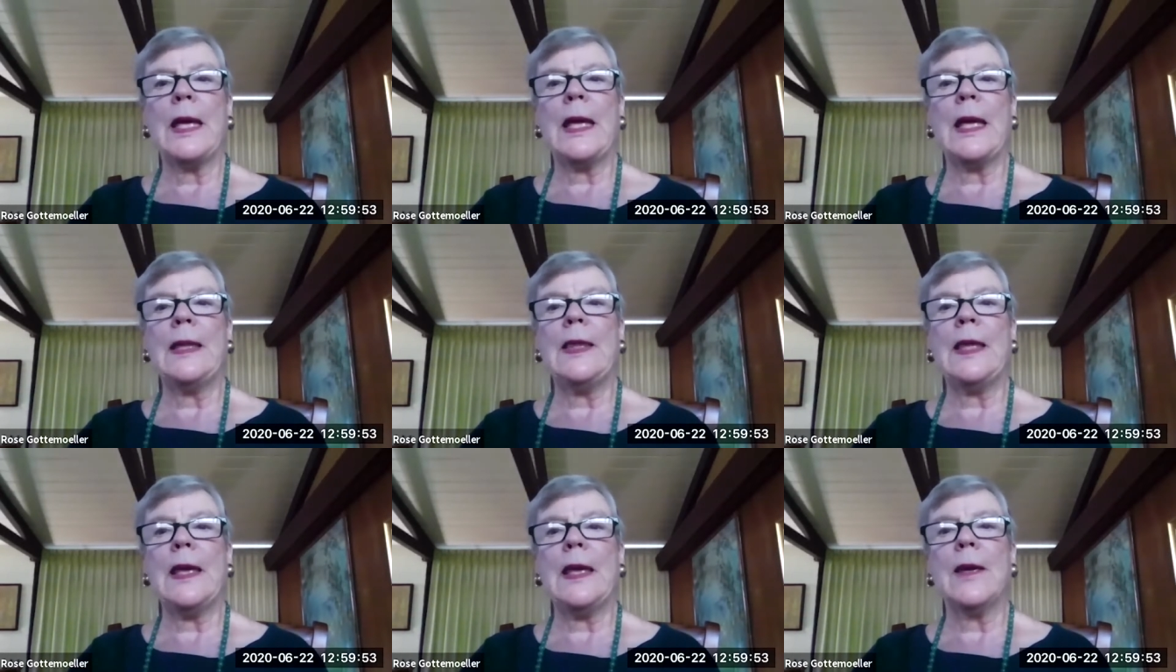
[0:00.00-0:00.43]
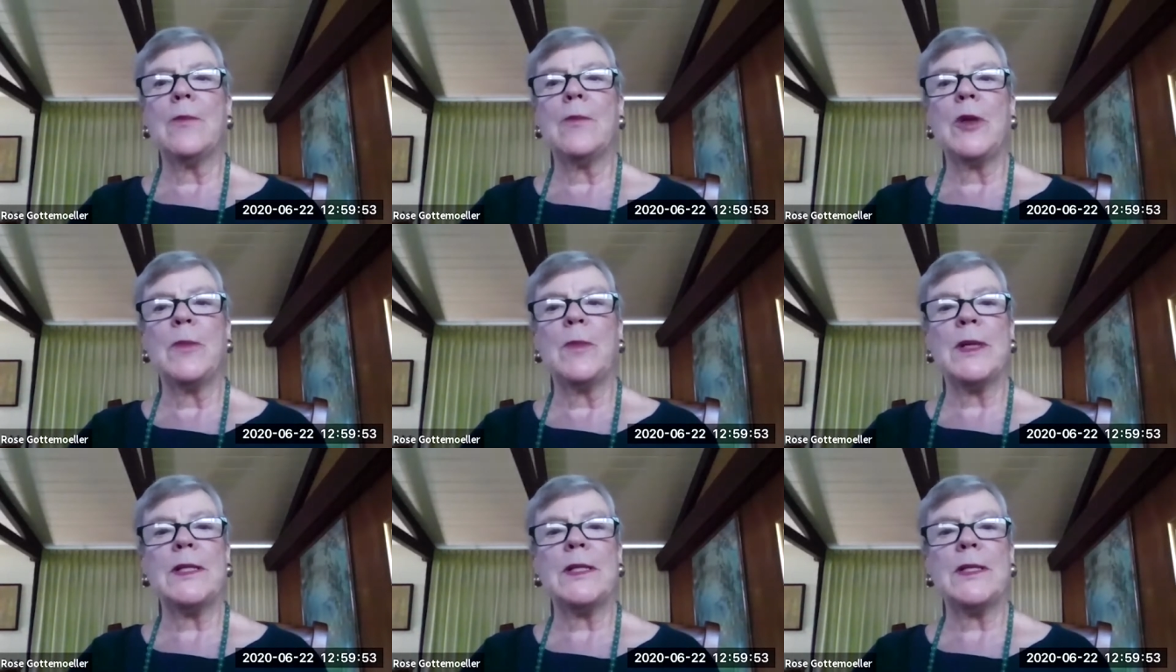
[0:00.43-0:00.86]
in the
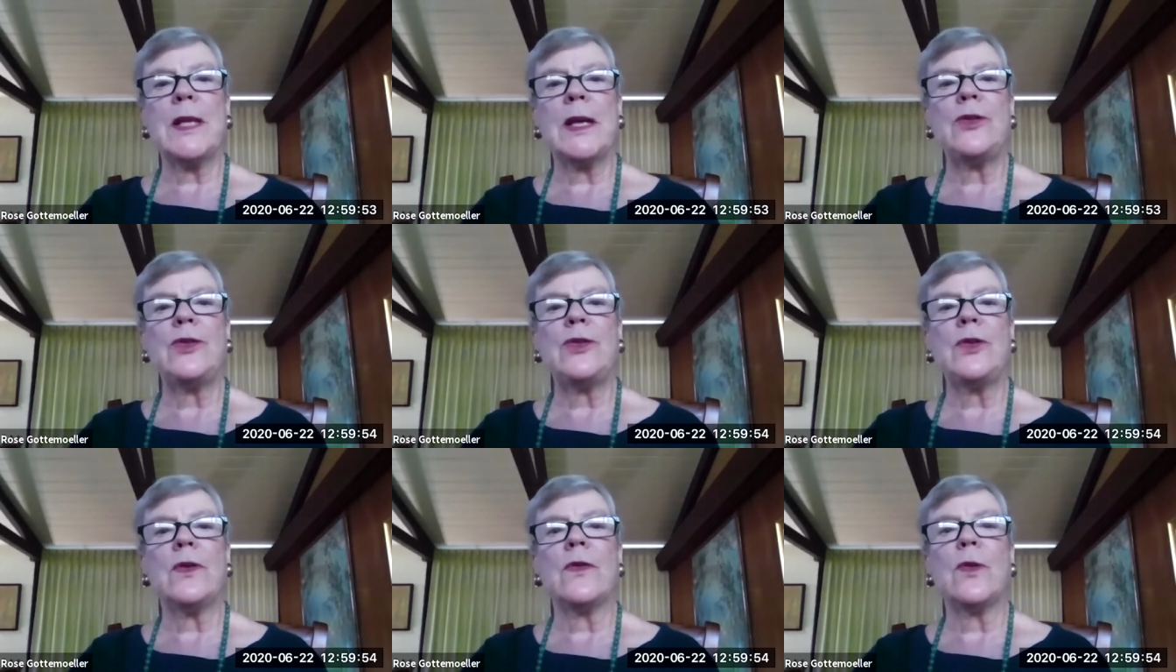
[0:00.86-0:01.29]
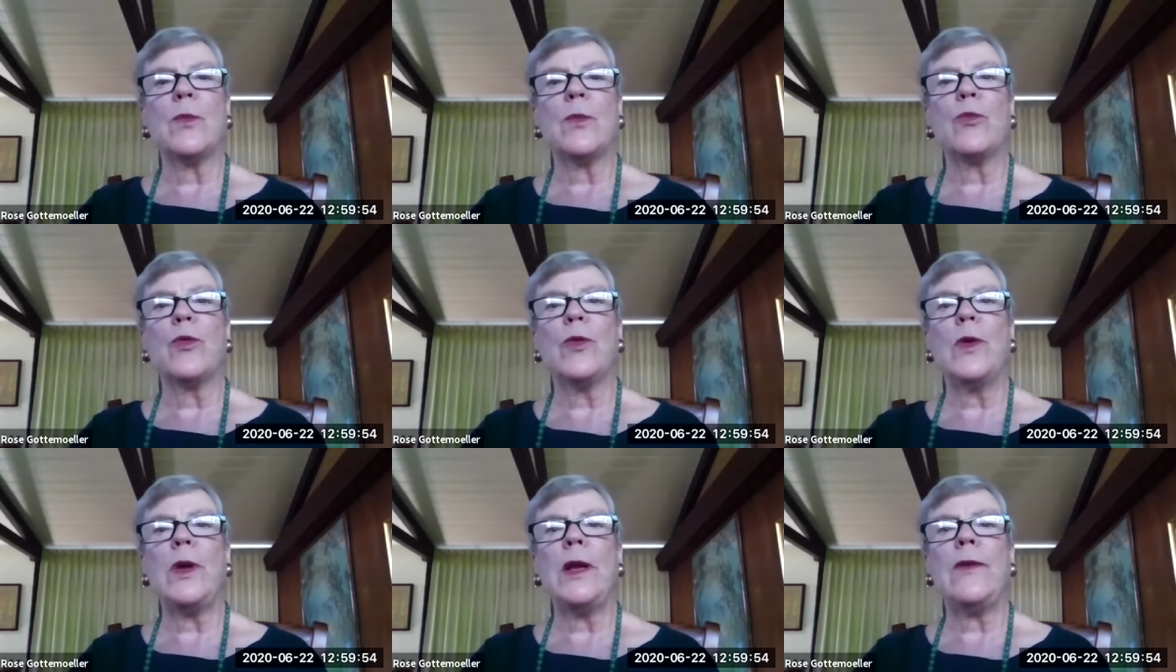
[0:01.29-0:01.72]
implementation of the
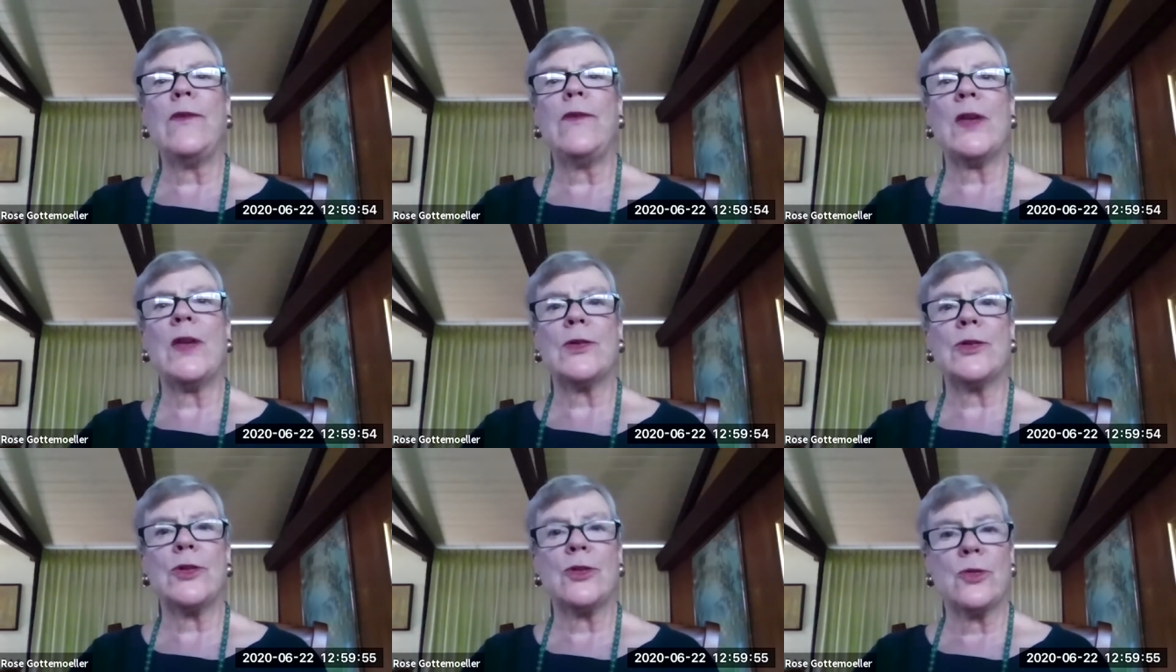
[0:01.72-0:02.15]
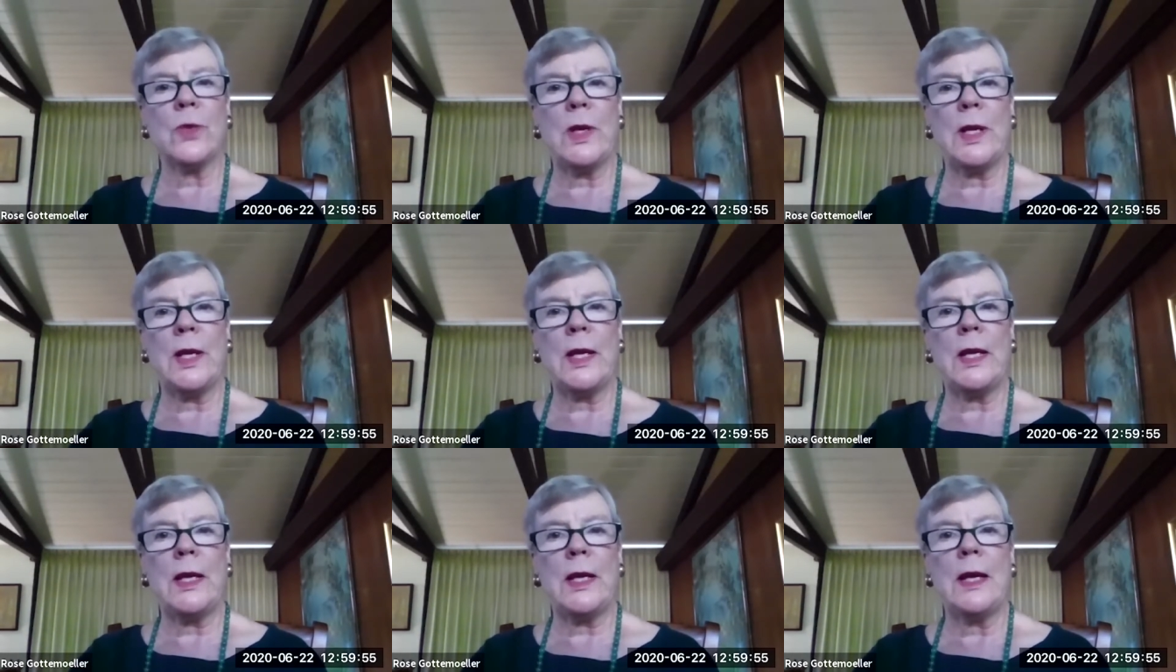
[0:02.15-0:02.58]
previous
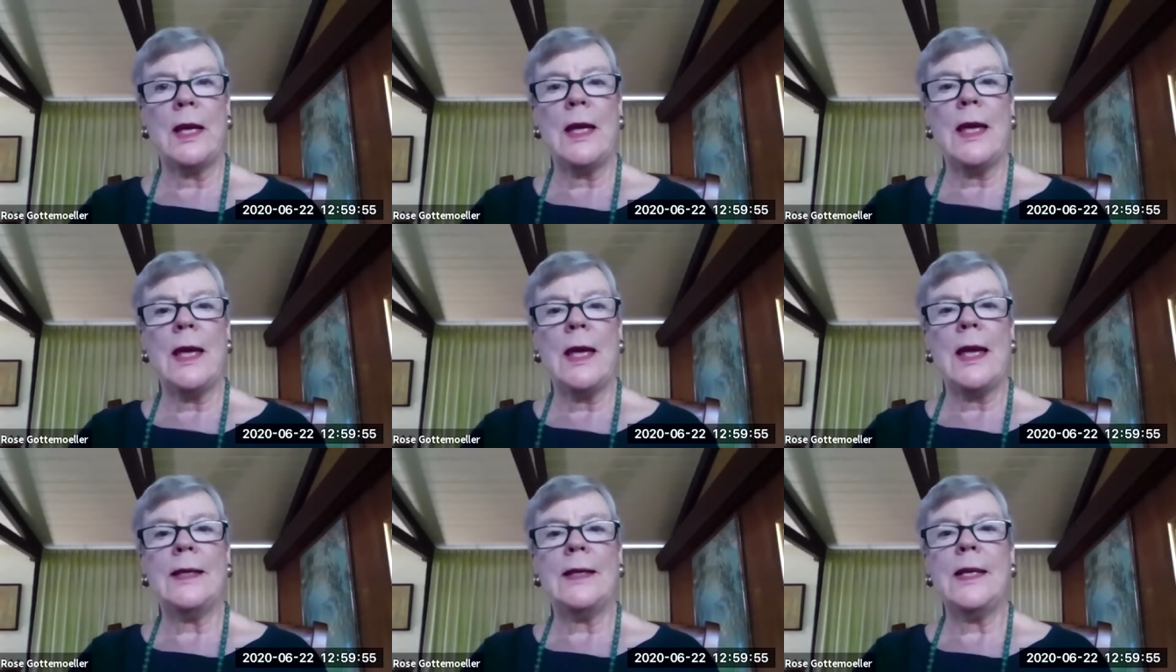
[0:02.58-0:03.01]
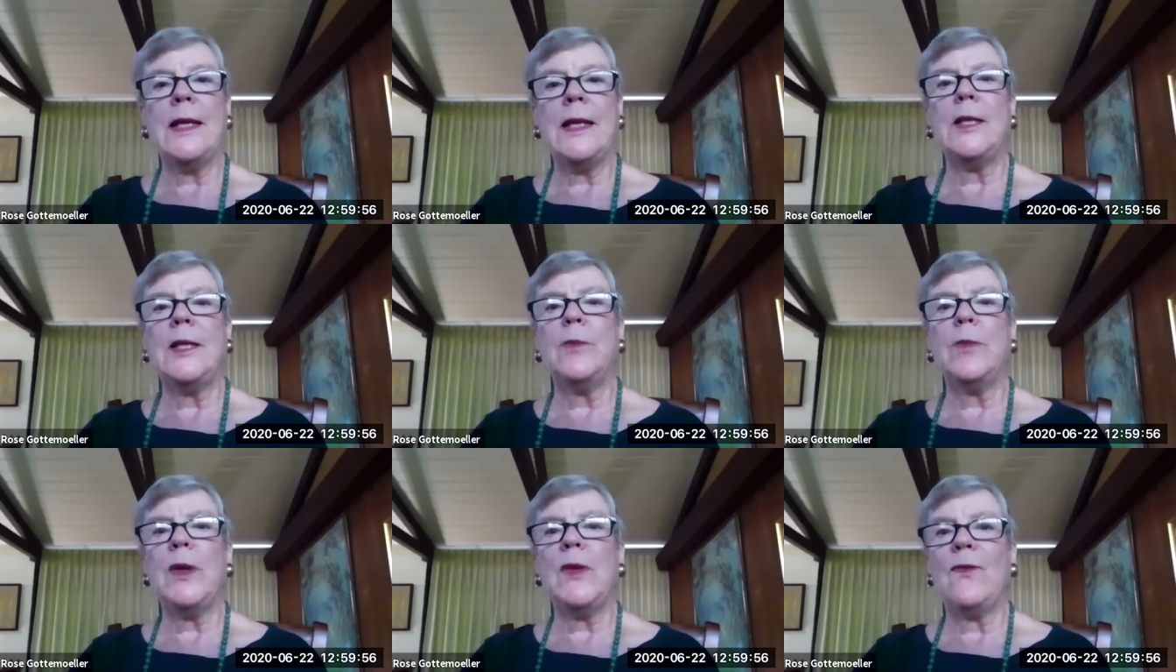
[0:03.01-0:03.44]
treaty
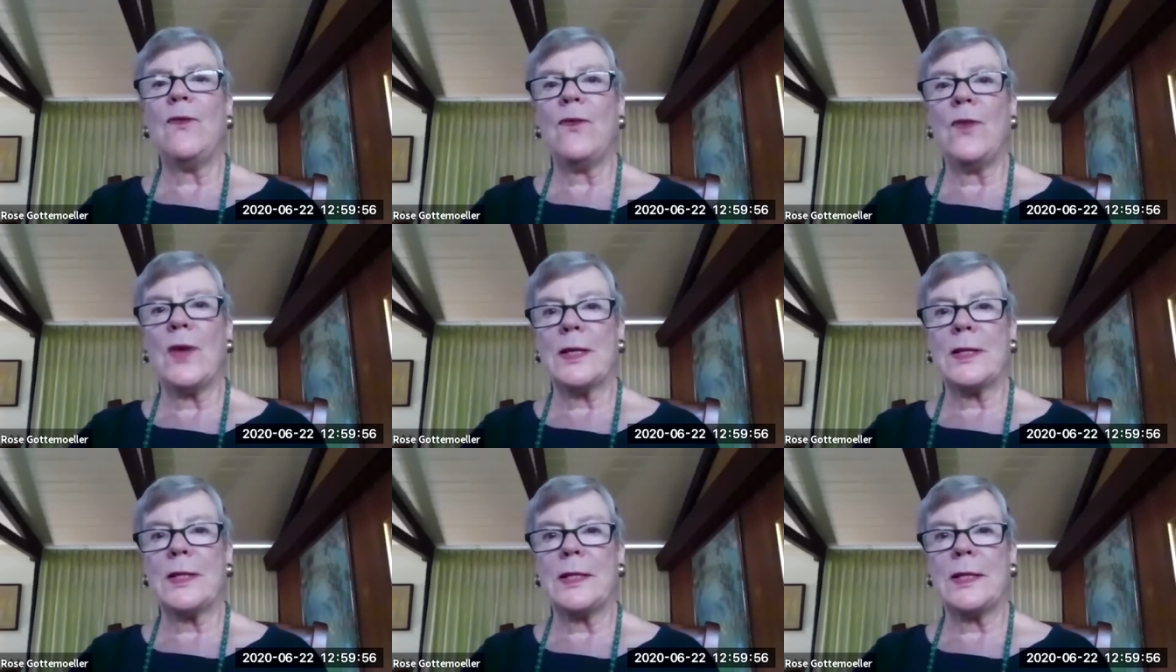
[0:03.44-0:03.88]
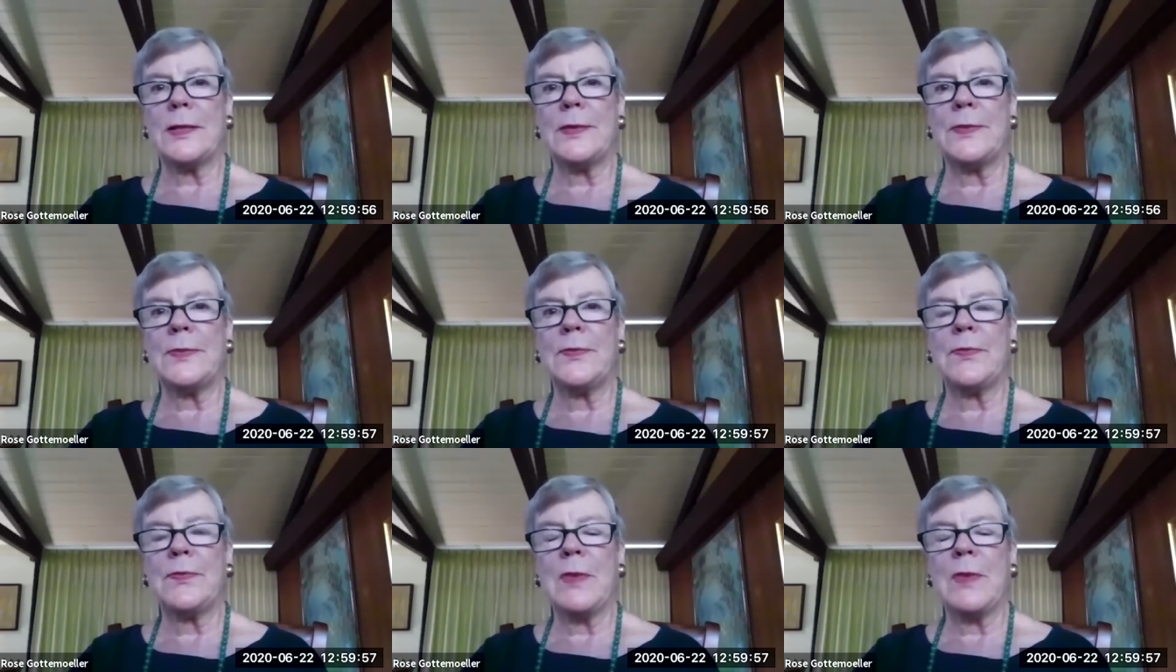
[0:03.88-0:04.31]
need to be fixed.